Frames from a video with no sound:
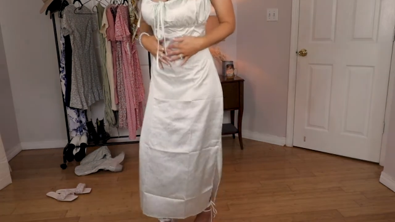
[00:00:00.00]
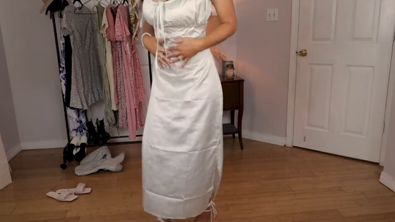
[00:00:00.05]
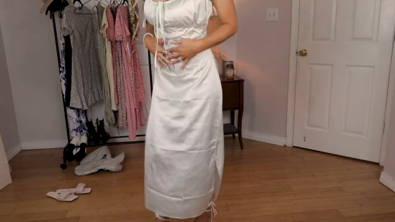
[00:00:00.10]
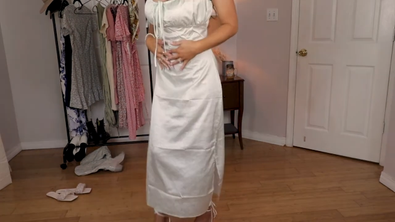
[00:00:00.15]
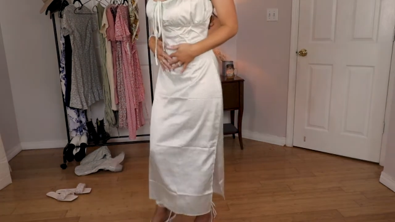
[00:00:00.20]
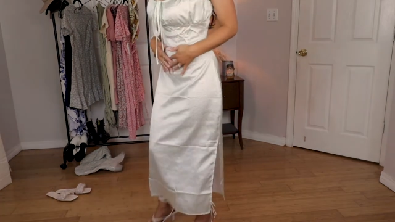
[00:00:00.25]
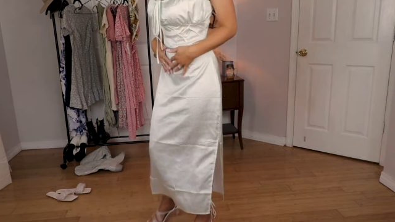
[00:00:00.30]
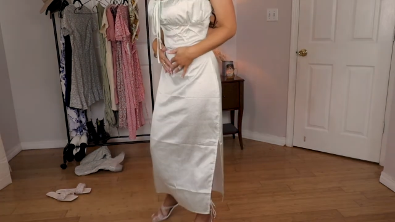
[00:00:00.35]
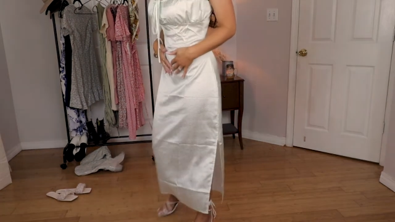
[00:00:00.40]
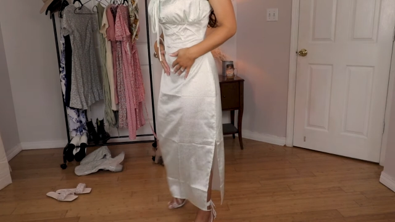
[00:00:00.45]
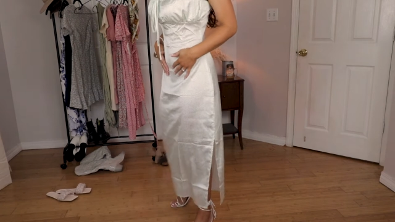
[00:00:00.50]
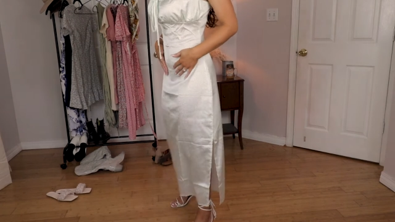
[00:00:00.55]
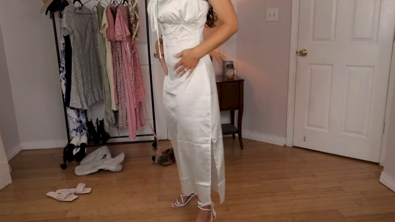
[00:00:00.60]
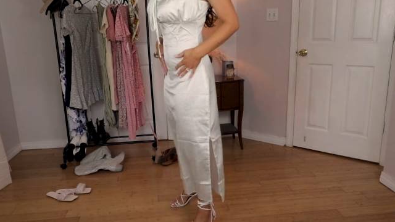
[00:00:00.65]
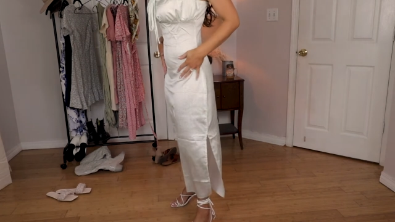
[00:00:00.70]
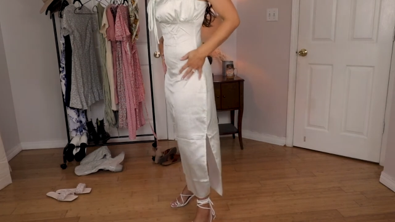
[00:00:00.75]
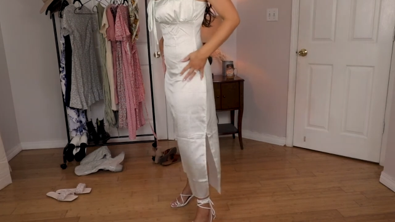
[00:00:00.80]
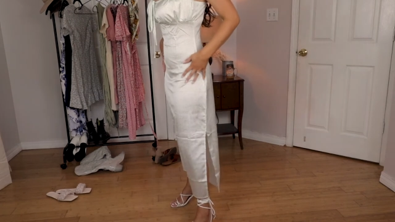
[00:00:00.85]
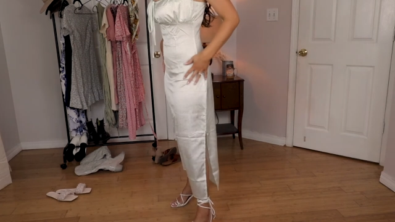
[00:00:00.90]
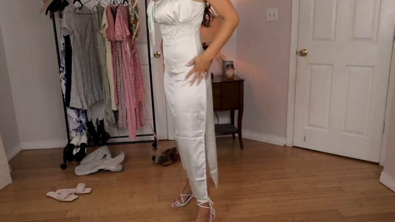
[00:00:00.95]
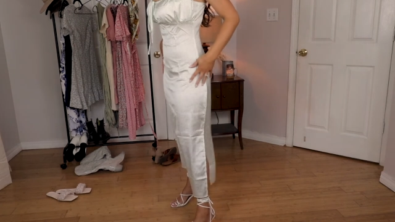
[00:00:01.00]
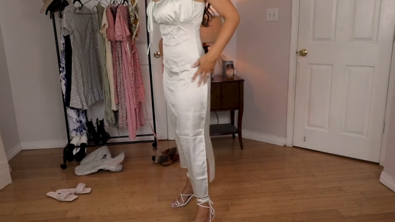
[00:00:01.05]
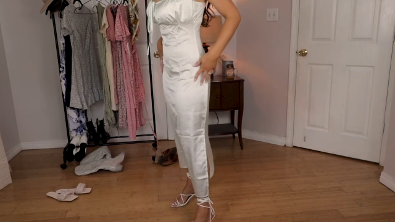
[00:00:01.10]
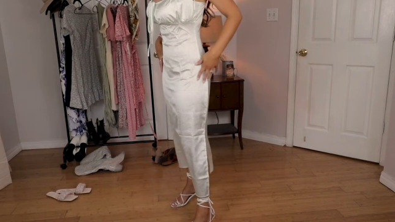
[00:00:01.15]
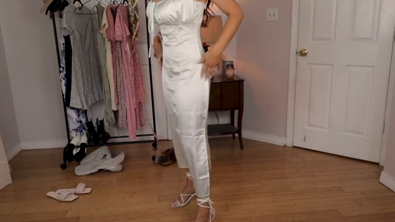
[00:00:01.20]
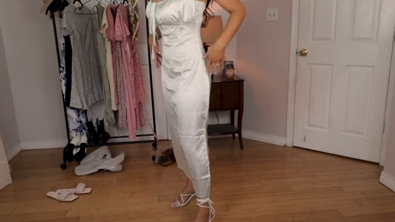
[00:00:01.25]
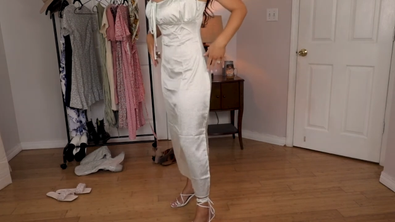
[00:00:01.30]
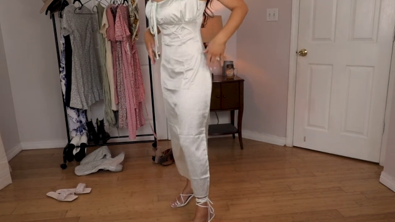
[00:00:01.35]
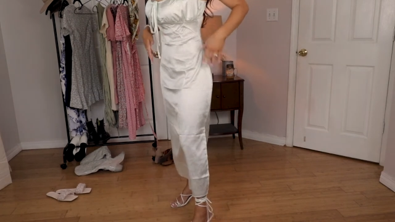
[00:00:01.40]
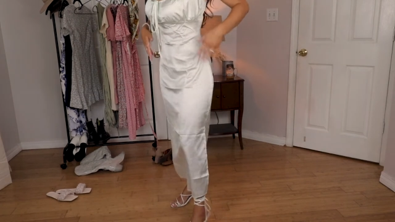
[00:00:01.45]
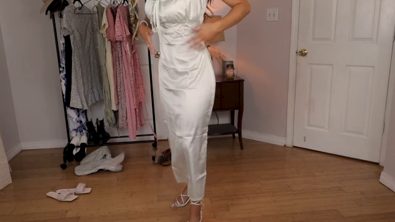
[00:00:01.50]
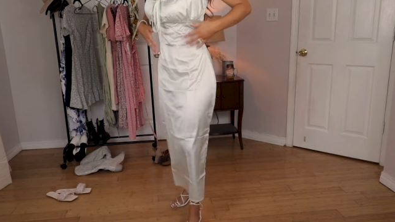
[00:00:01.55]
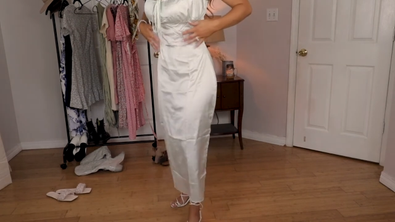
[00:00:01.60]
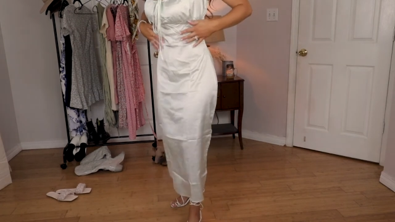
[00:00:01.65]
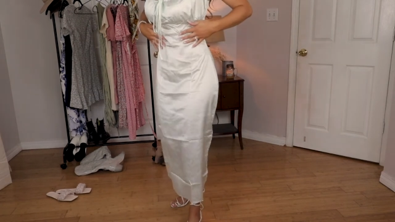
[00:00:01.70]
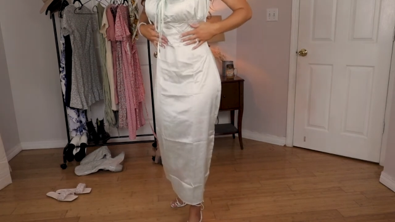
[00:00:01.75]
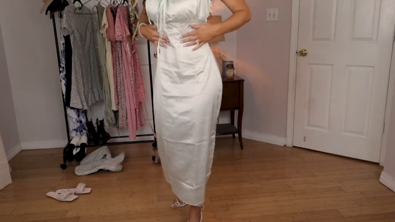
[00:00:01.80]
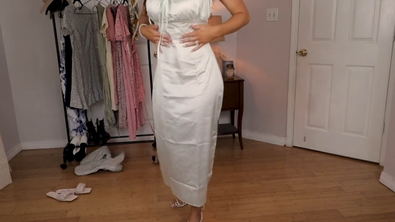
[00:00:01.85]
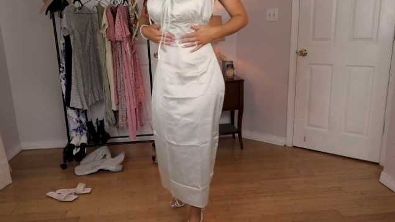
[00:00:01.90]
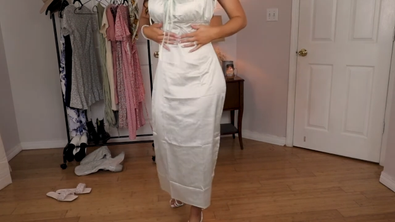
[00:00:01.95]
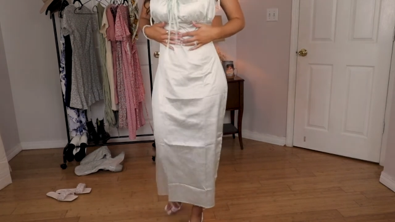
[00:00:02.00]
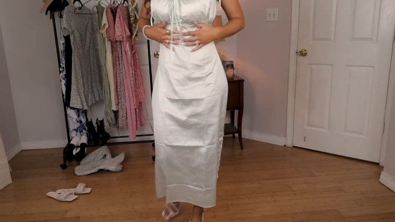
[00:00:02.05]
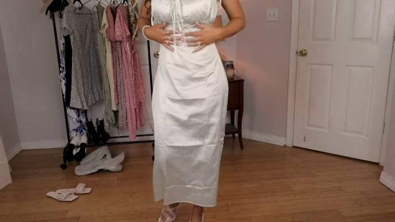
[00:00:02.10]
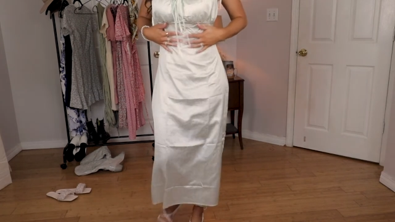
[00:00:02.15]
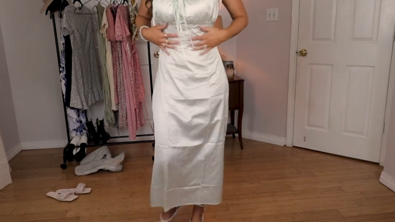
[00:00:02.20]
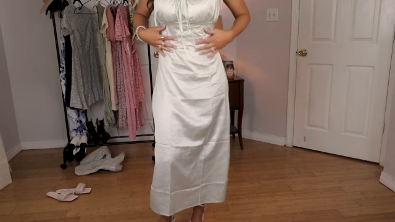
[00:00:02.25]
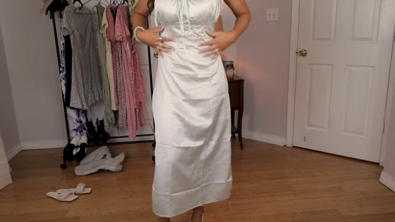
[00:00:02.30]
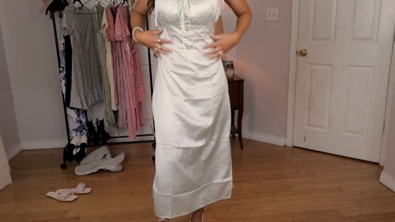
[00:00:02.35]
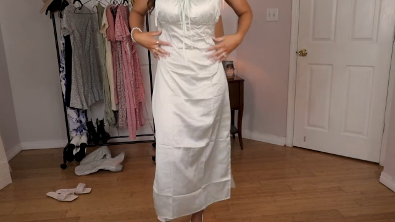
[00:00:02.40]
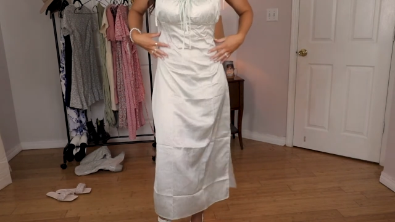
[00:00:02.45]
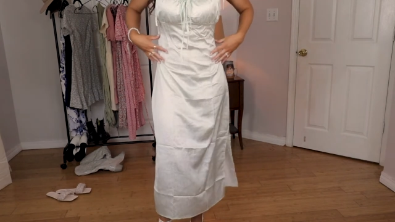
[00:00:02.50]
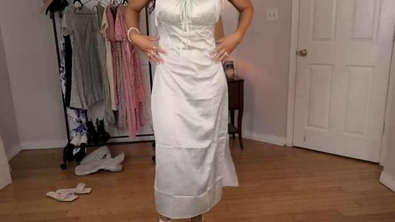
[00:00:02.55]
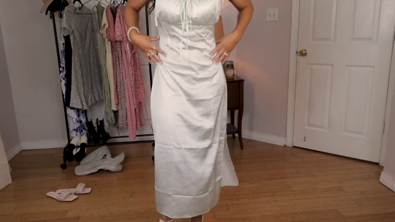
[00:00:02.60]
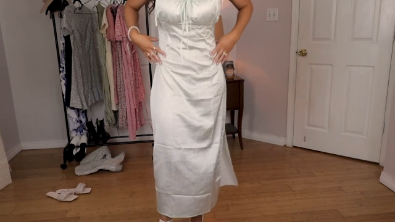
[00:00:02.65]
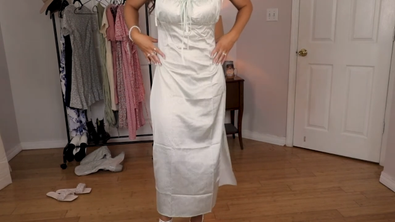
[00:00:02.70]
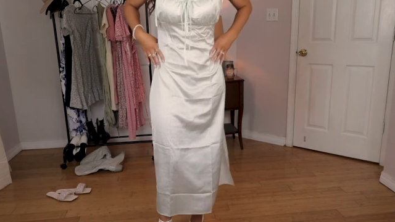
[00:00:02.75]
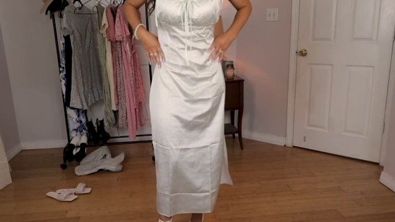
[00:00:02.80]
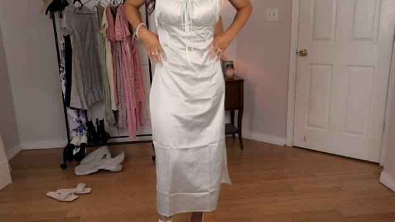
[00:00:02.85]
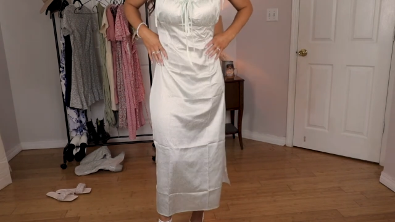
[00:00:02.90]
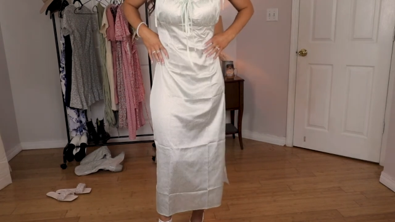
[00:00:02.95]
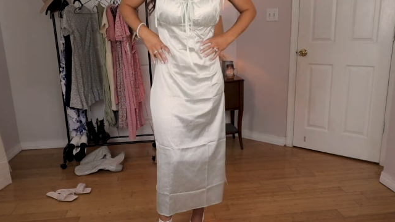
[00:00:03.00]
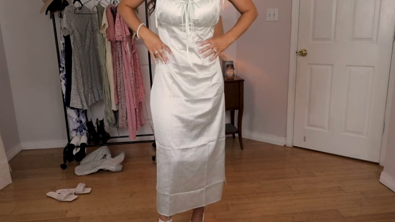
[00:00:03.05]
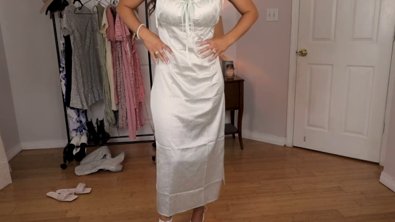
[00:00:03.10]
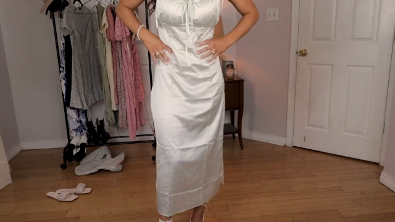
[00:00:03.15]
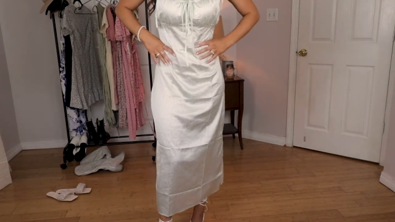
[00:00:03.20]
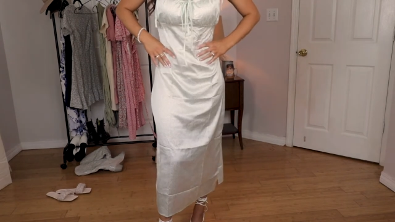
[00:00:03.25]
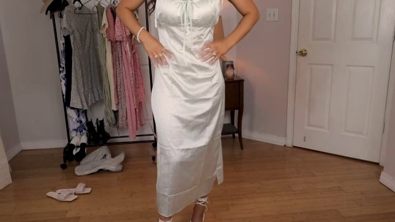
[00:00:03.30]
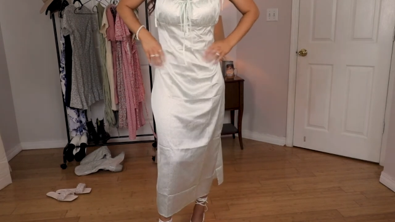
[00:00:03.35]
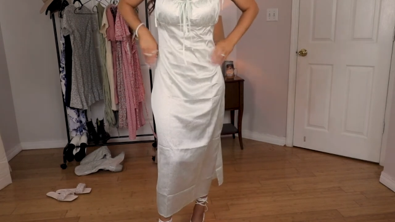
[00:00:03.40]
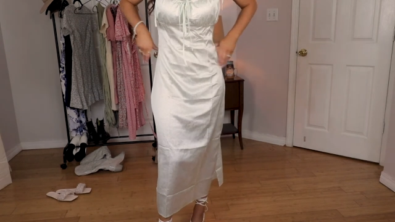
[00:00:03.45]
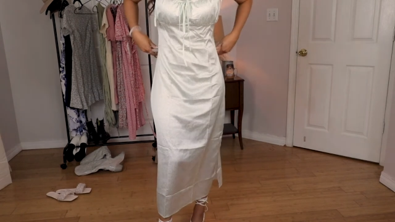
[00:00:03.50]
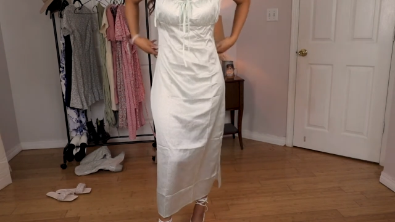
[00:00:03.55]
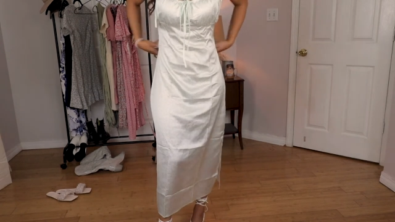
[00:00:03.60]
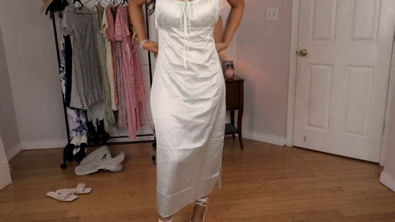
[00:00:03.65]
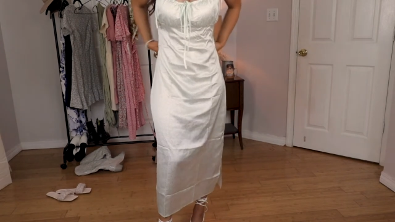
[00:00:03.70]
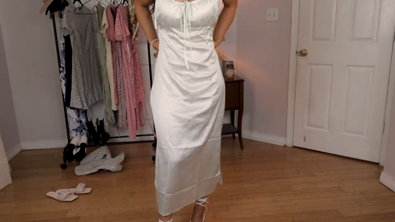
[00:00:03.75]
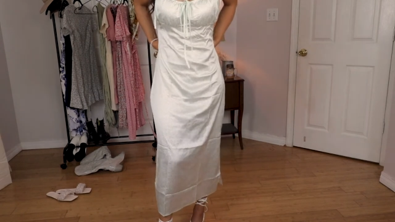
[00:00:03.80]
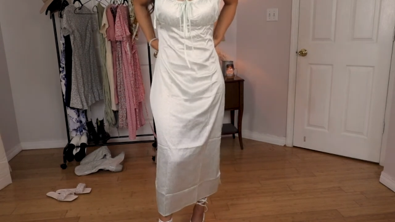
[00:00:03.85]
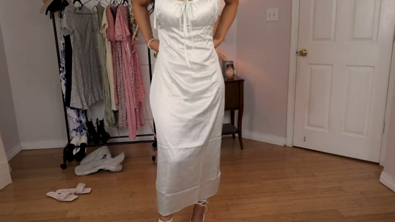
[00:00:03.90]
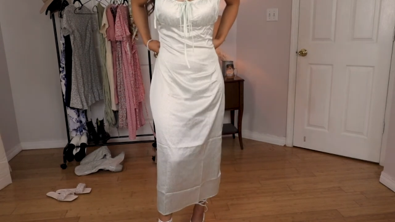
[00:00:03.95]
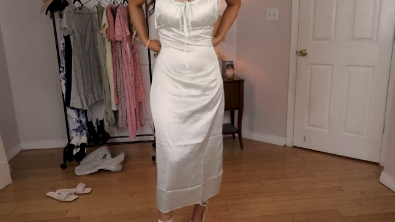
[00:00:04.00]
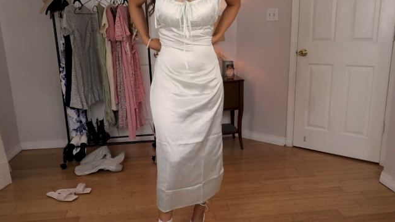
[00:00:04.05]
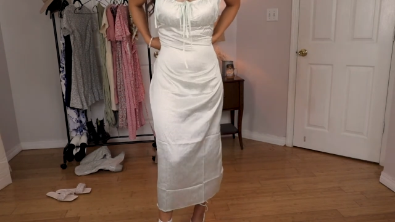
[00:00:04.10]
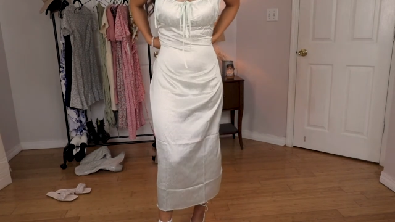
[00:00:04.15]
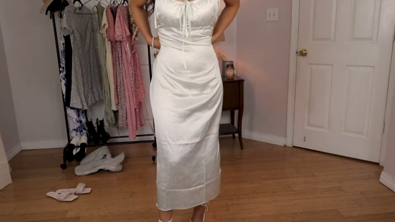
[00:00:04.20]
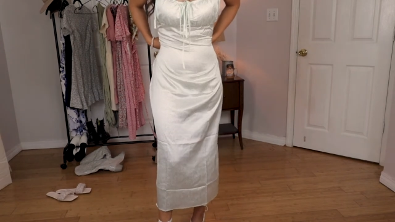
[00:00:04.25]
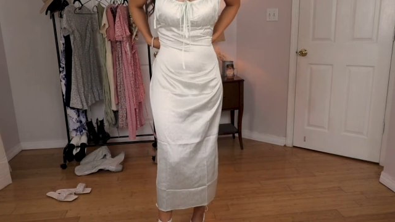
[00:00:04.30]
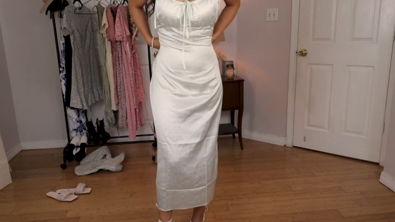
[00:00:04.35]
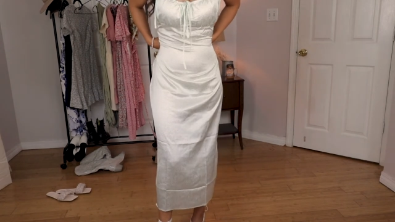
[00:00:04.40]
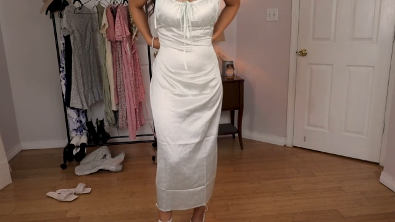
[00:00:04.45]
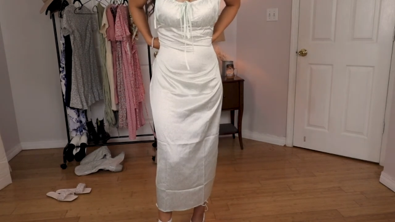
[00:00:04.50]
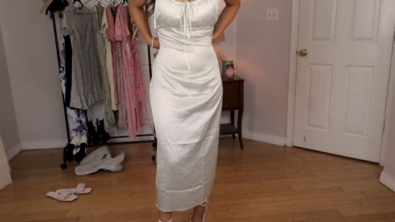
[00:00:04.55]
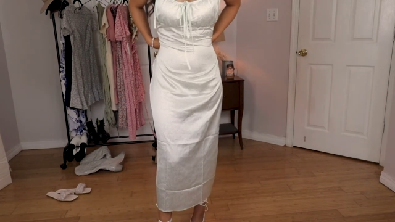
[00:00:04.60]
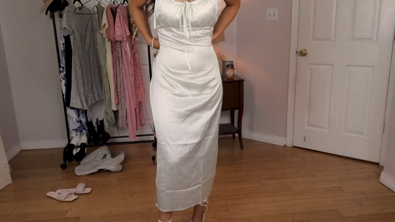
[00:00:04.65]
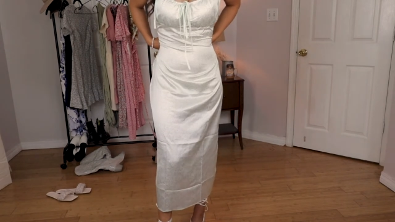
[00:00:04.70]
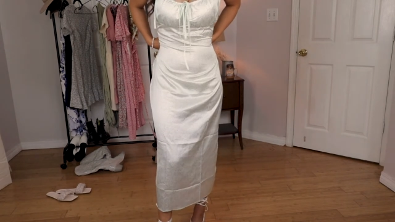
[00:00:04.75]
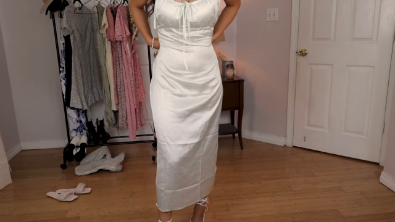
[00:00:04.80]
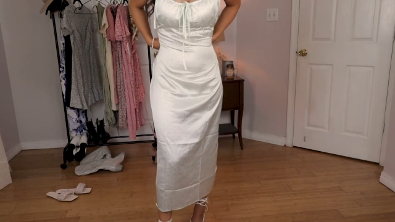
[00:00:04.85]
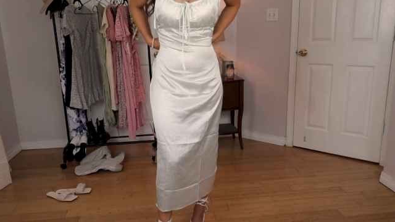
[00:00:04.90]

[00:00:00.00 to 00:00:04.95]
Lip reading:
(no speaker visible)